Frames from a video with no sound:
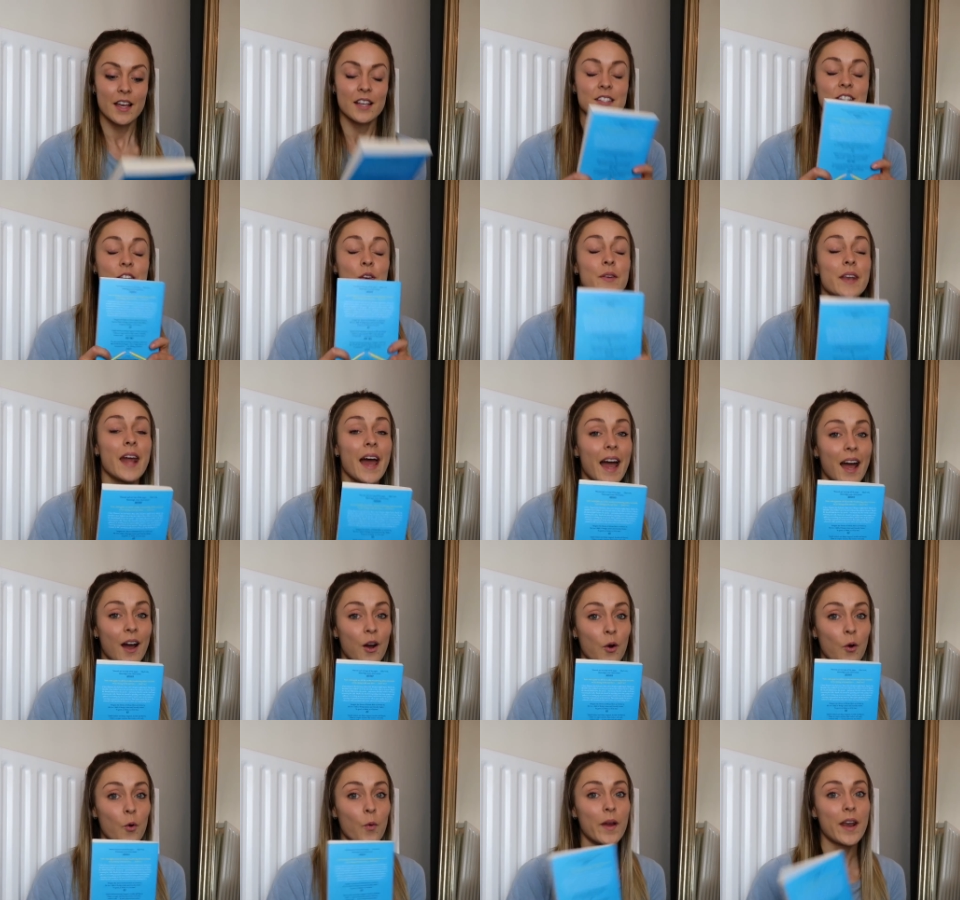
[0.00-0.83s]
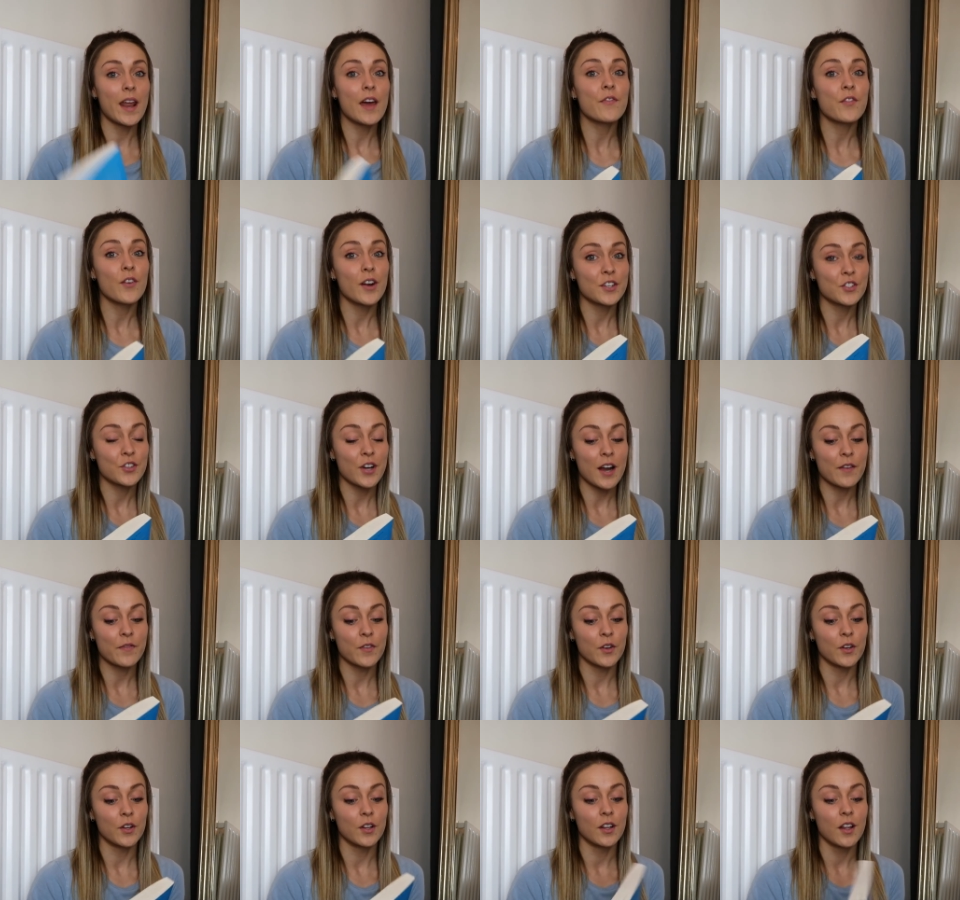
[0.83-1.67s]
So now, whenever I
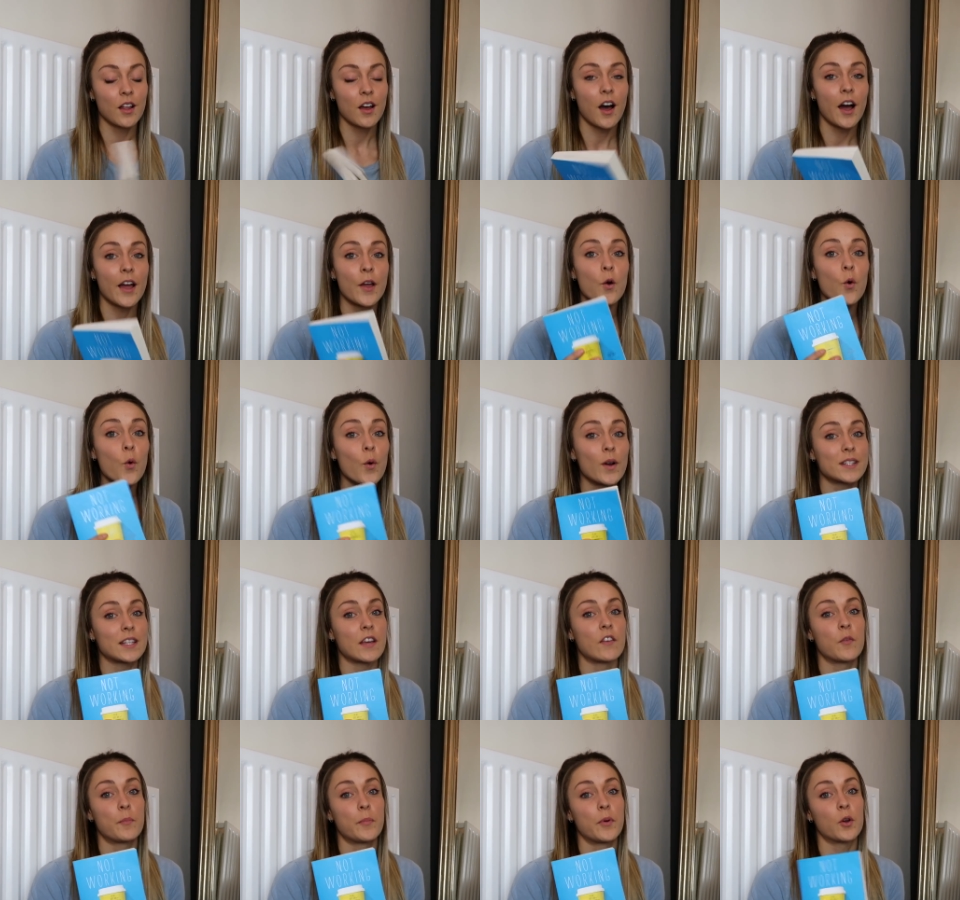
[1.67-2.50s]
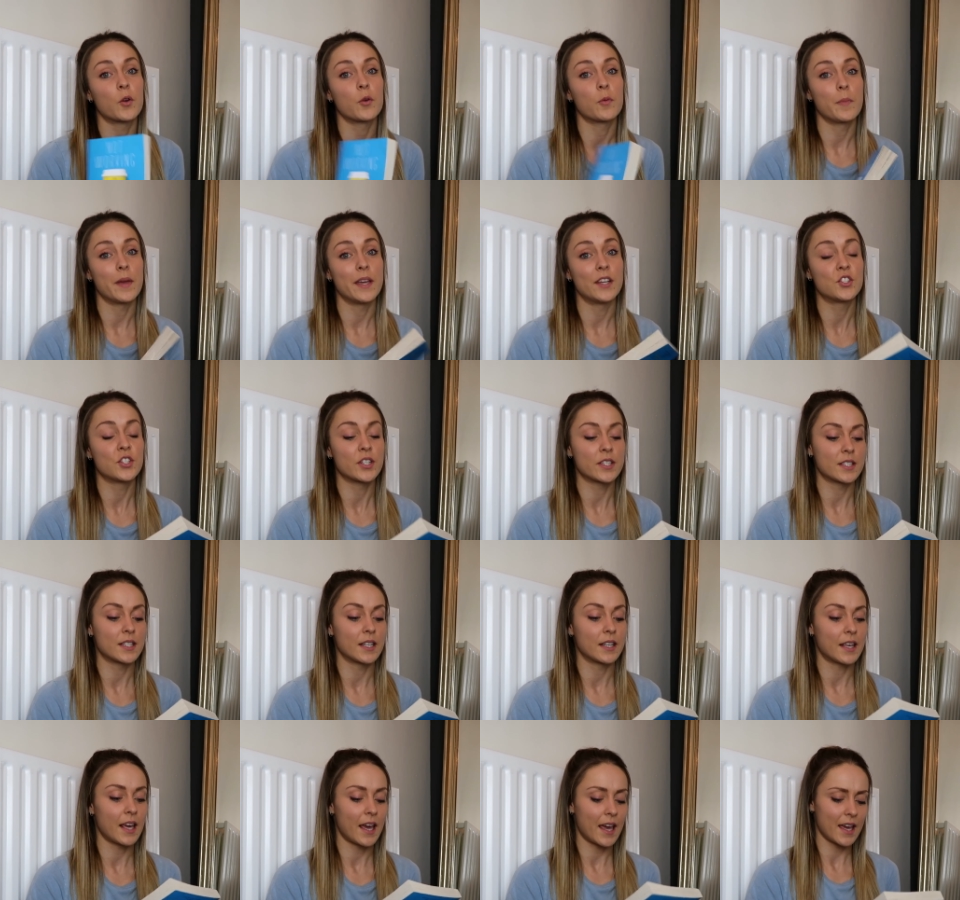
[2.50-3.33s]
travel, I always have a book with me
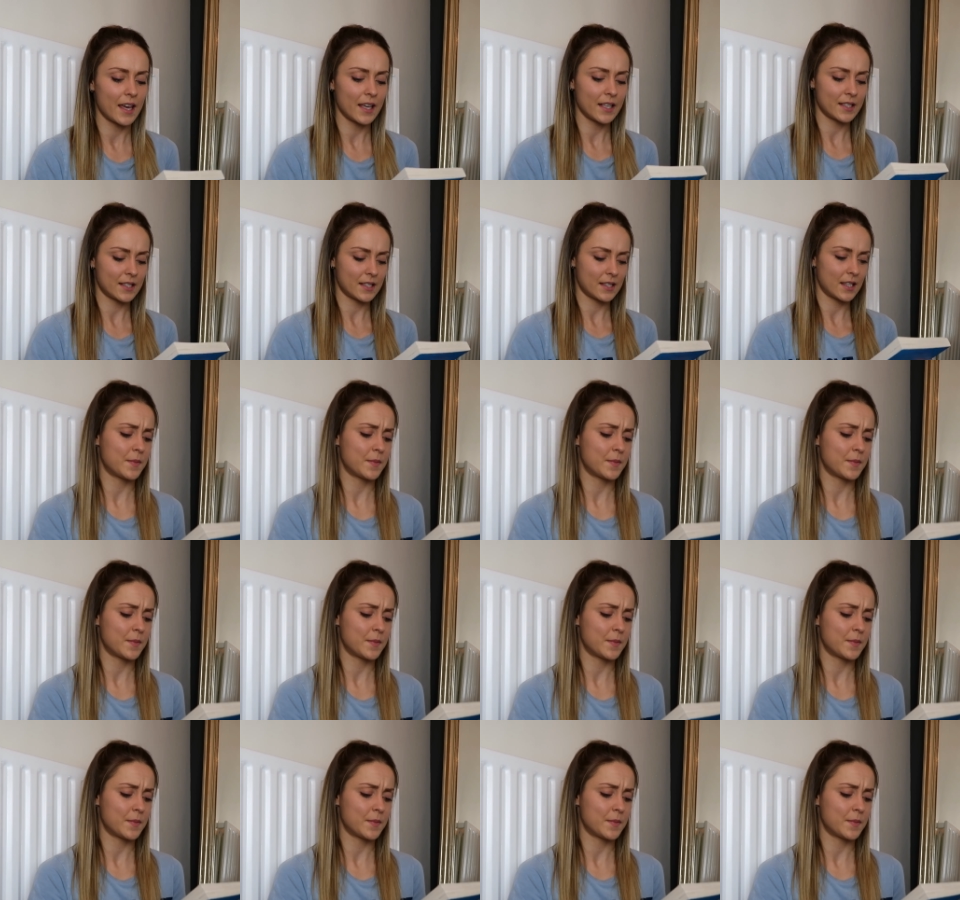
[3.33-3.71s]
just in case.